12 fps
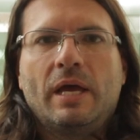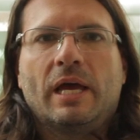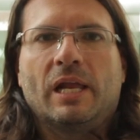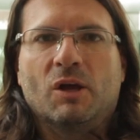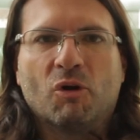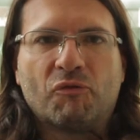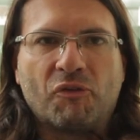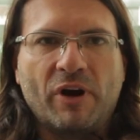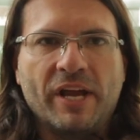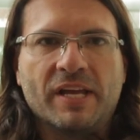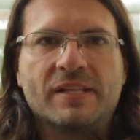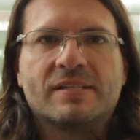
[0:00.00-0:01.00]
Hello,
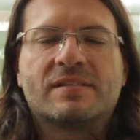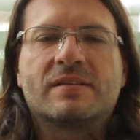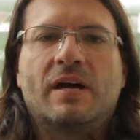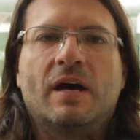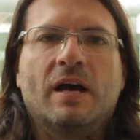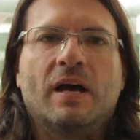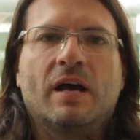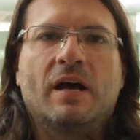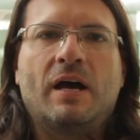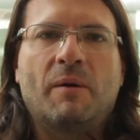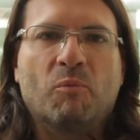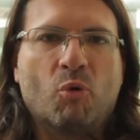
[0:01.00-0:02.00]
friends.
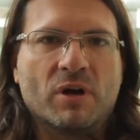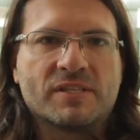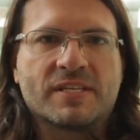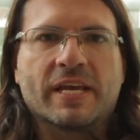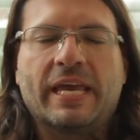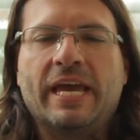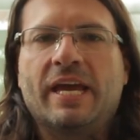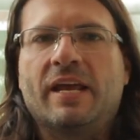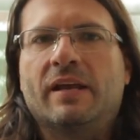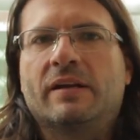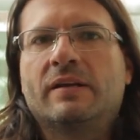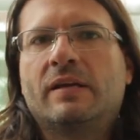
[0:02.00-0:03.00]
Uh, I'm once
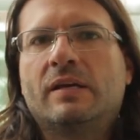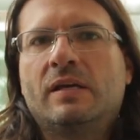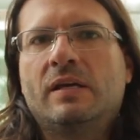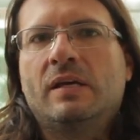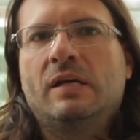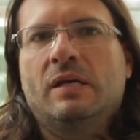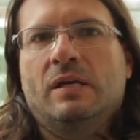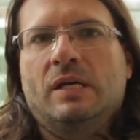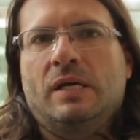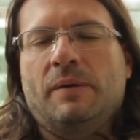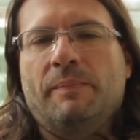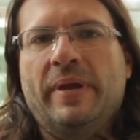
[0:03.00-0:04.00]
again
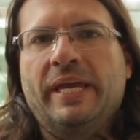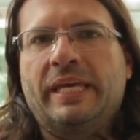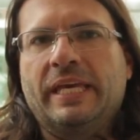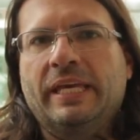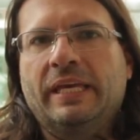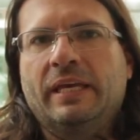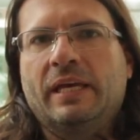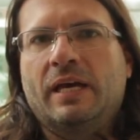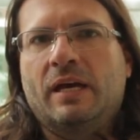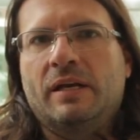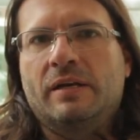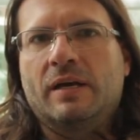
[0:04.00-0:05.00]
making
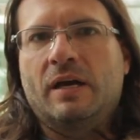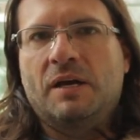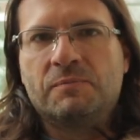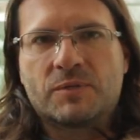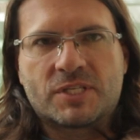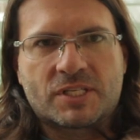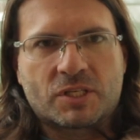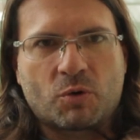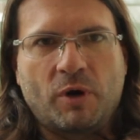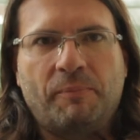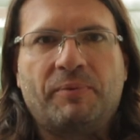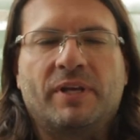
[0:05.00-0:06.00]
an
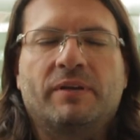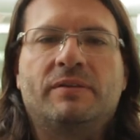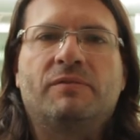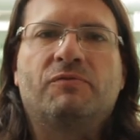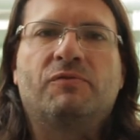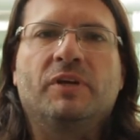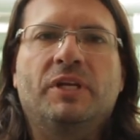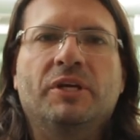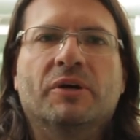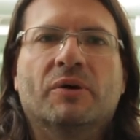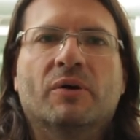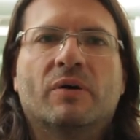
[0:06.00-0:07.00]
unscripted
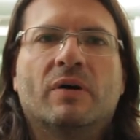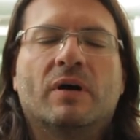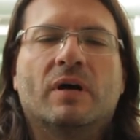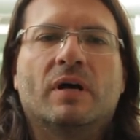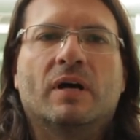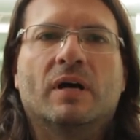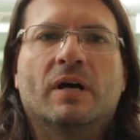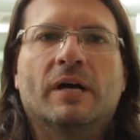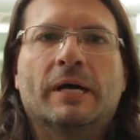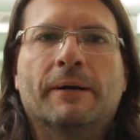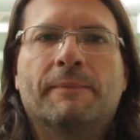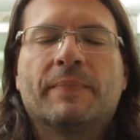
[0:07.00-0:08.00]
video.
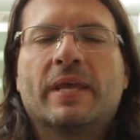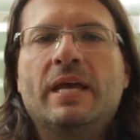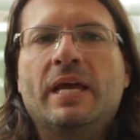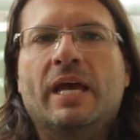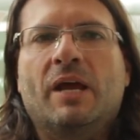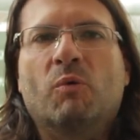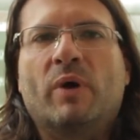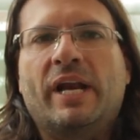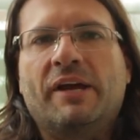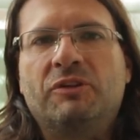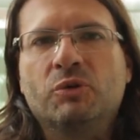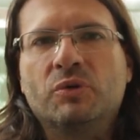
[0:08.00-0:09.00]
Uh, and when
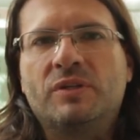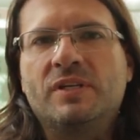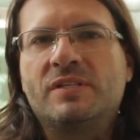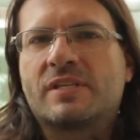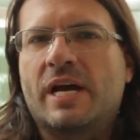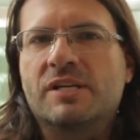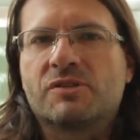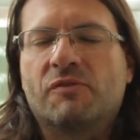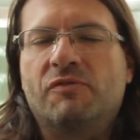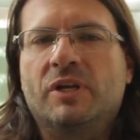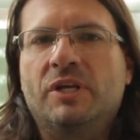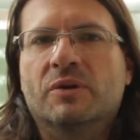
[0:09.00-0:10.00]
I do these kinds of
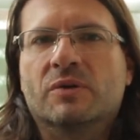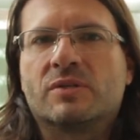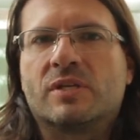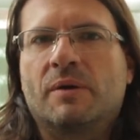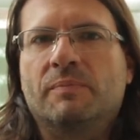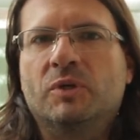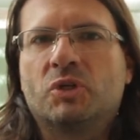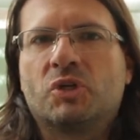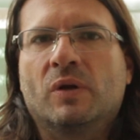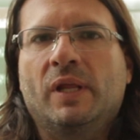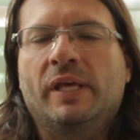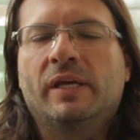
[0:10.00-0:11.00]
videos, I'm
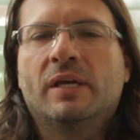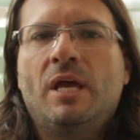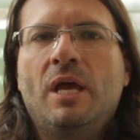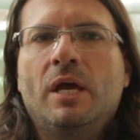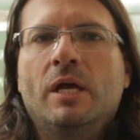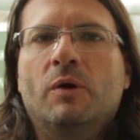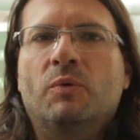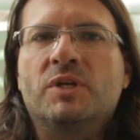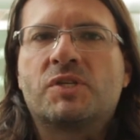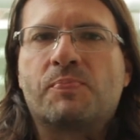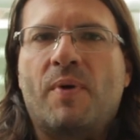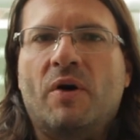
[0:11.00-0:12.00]
usually
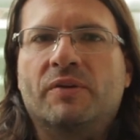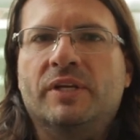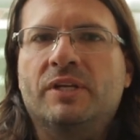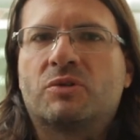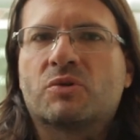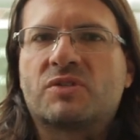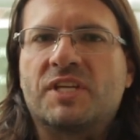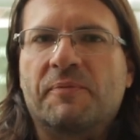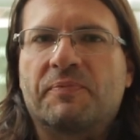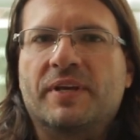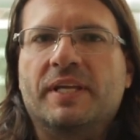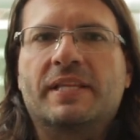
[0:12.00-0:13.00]
responding to
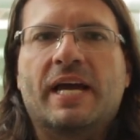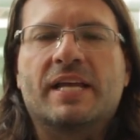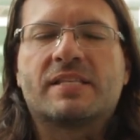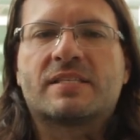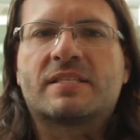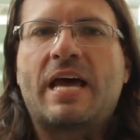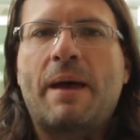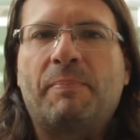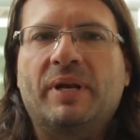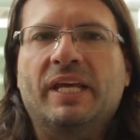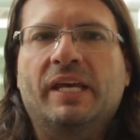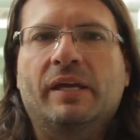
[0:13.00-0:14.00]
something that's
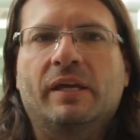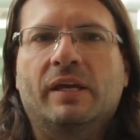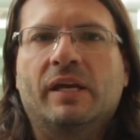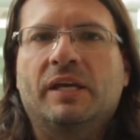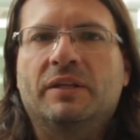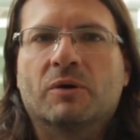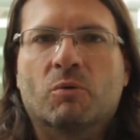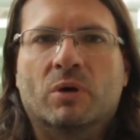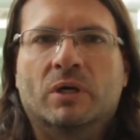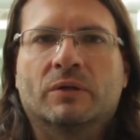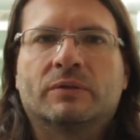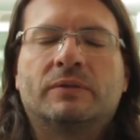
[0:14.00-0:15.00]
happening in the
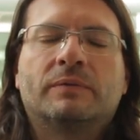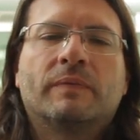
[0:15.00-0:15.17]
world.